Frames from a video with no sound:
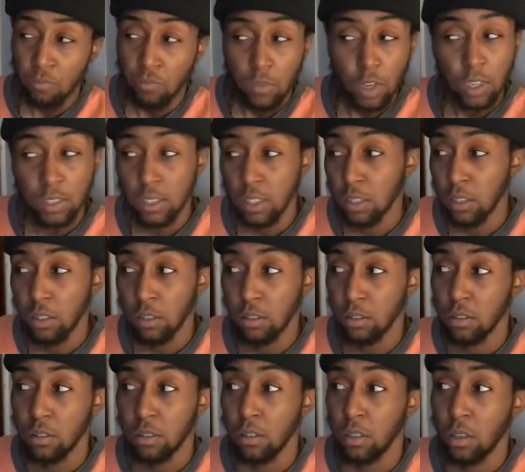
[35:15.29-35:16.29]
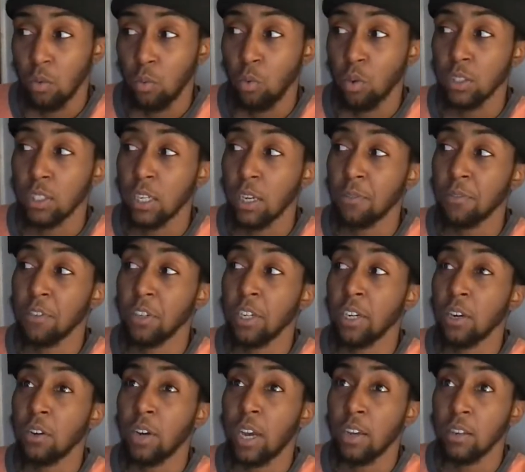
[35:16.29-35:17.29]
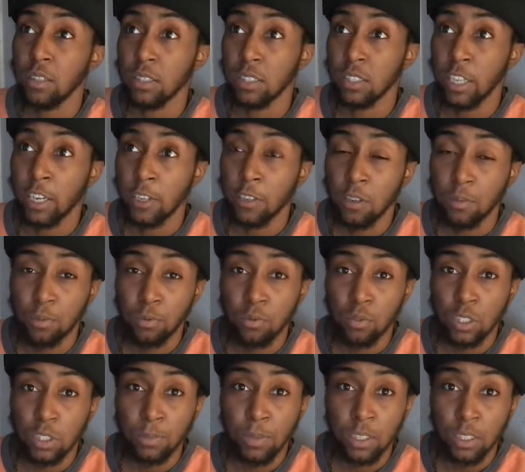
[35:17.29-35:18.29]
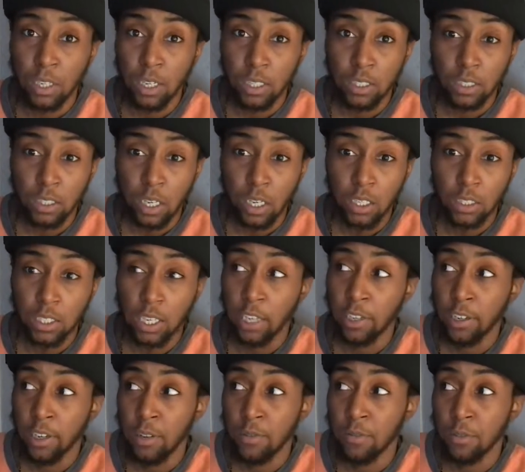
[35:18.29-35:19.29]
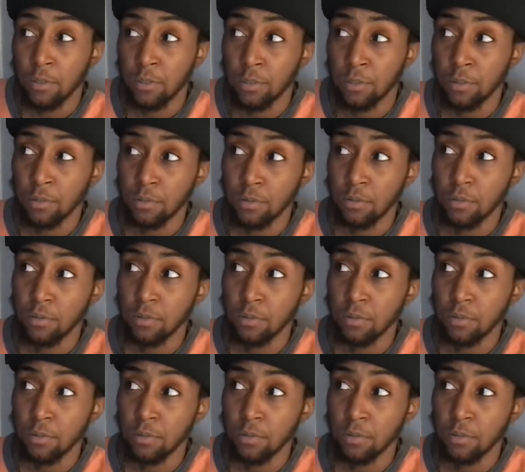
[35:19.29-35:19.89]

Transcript: Because it once I figured out how to stand up on some inline skates, I never